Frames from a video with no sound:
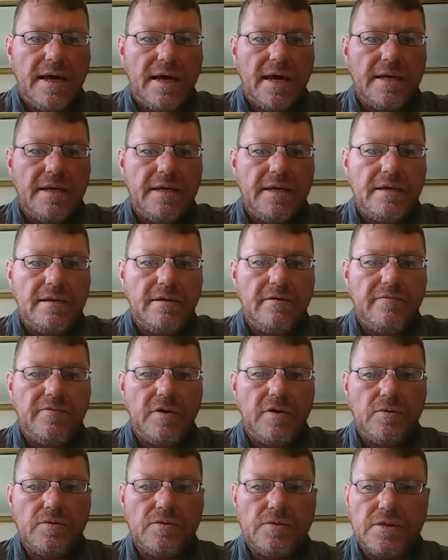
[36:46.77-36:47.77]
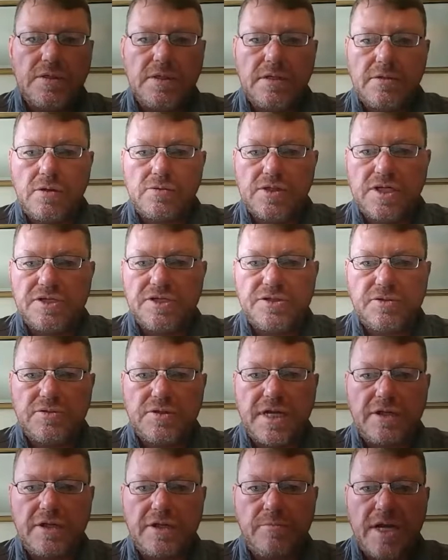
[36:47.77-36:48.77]
any of those issues
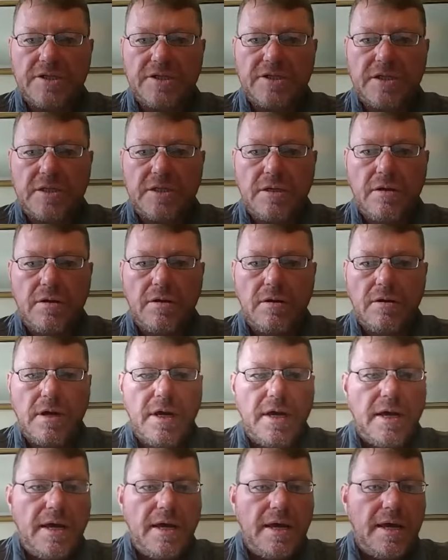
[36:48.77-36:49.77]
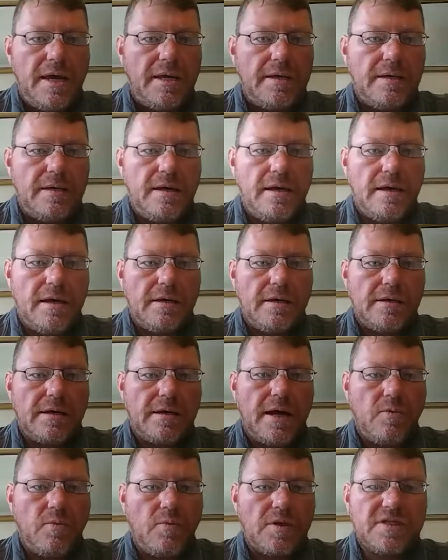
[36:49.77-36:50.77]
that you mentioned, and
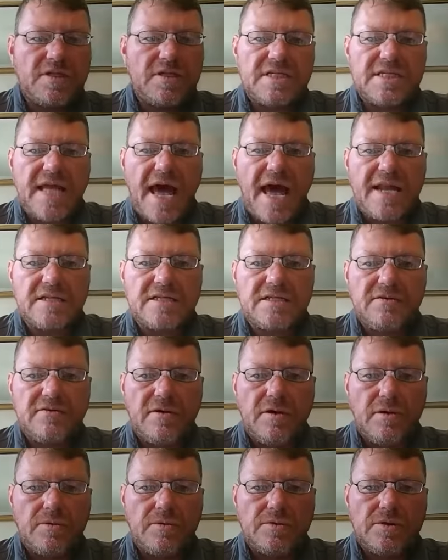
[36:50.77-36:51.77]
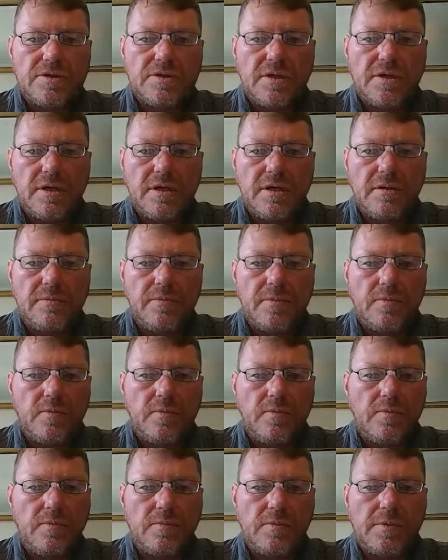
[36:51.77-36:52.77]
kind of what's the status of those?
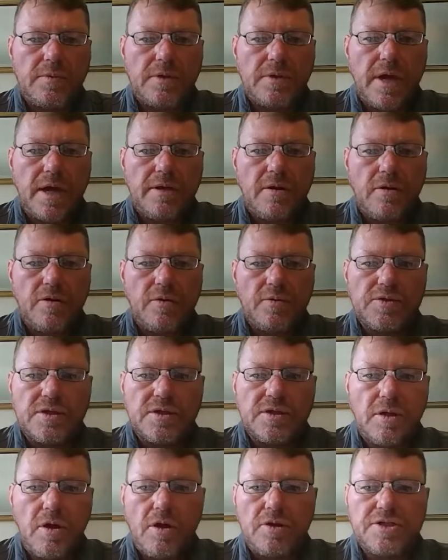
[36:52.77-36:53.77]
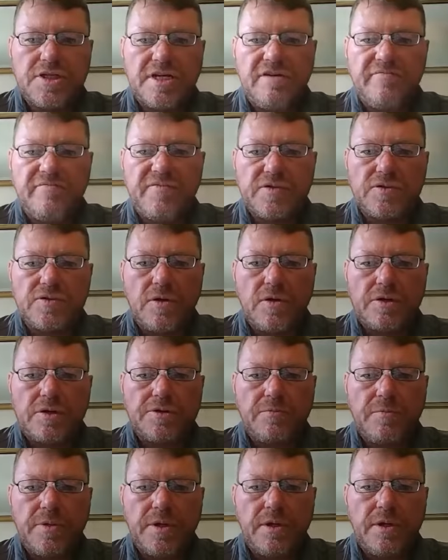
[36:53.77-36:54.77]
I know there was a large infrastructure
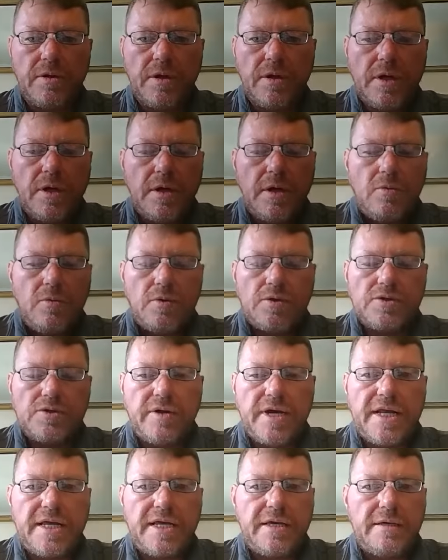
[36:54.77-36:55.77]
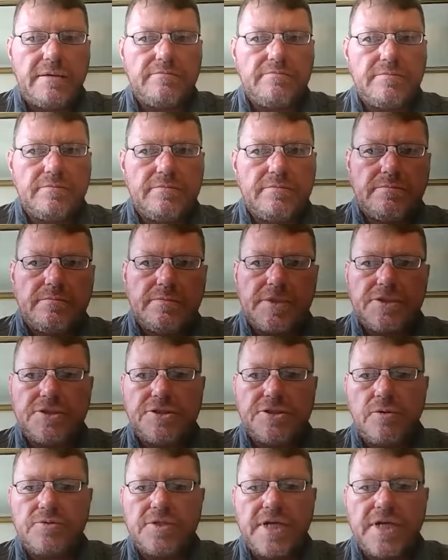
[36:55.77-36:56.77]
bill. Was there any
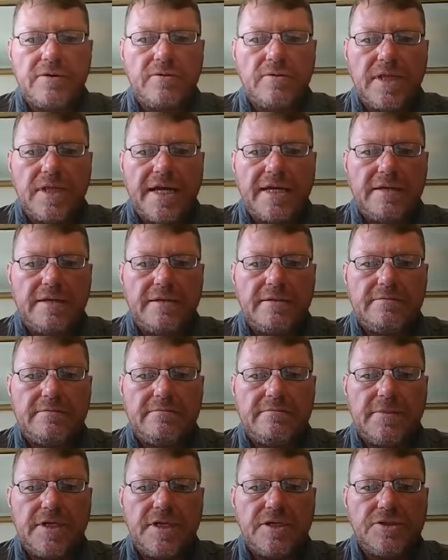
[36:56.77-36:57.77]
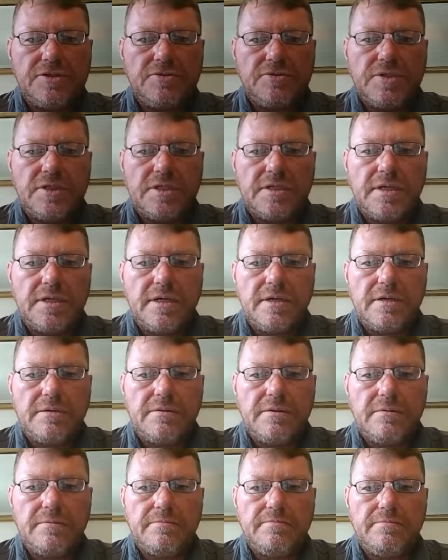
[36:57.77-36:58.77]
Jones Act related issues in
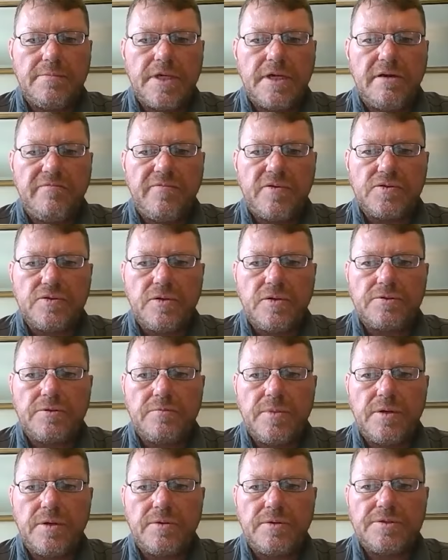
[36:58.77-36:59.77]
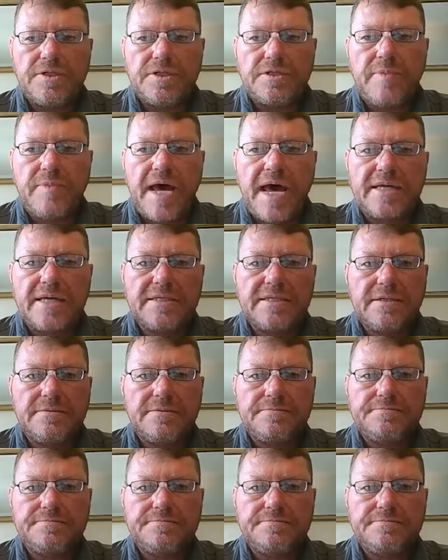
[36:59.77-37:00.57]
the infrastructure bill that just passed?